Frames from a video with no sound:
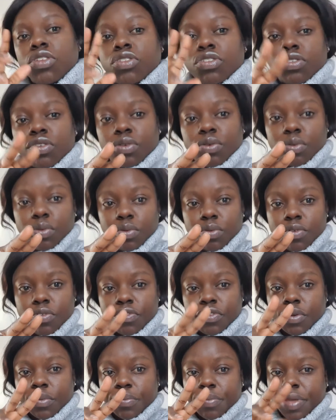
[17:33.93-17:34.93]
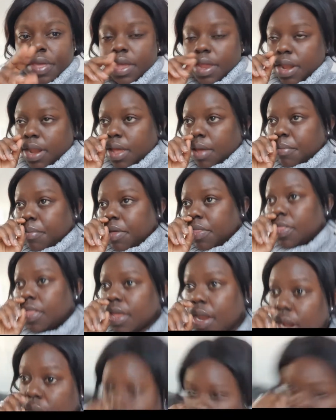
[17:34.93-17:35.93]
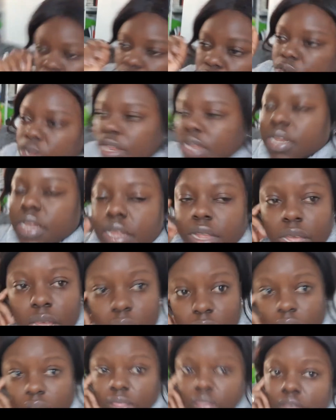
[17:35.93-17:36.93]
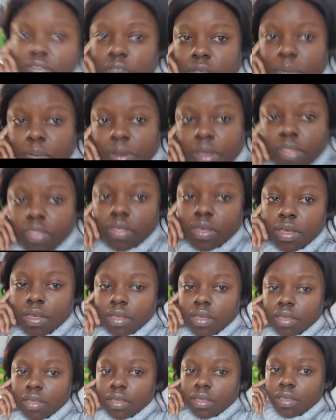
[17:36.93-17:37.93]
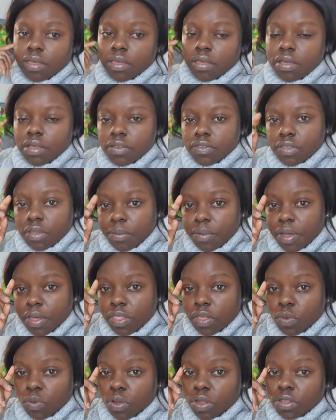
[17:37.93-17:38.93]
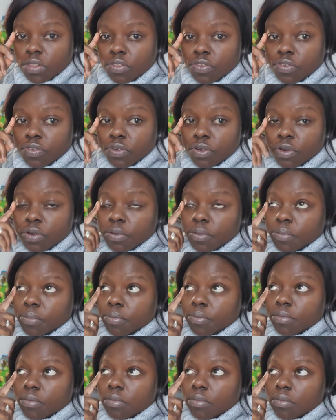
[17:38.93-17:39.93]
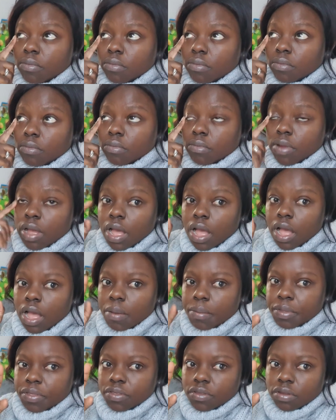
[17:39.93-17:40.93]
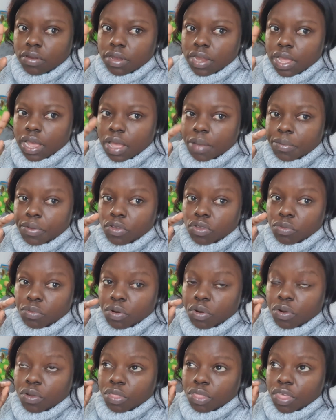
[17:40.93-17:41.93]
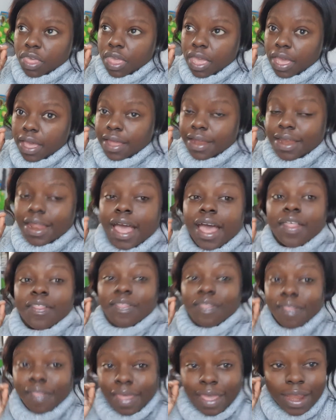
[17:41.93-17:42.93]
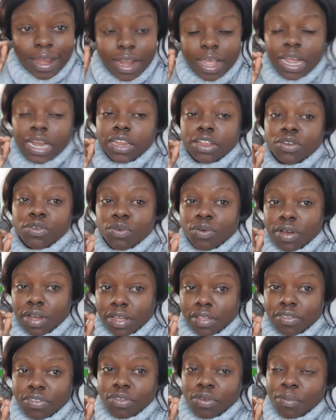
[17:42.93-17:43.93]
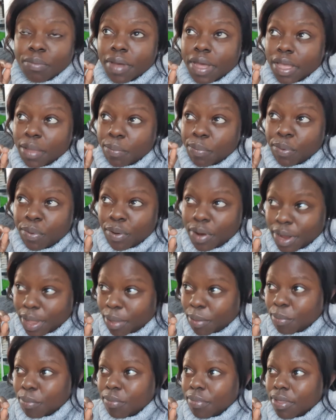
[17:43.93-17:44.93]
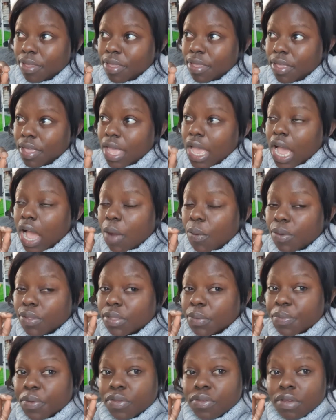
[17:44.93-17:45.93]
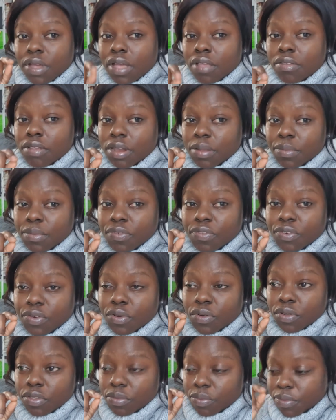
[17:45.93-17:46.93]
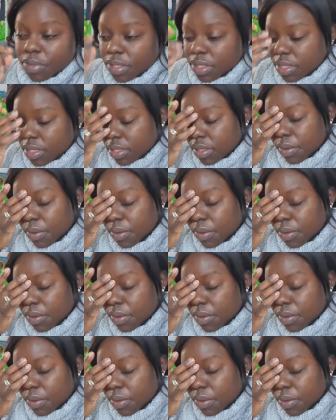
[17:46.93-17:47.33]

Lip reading: 2 from B&M, and then I ordered some other ones from Amazon. They're coming tomorrow, thank God. And then I need to cancel my Prime. I was supposed to cancel it before Christmas,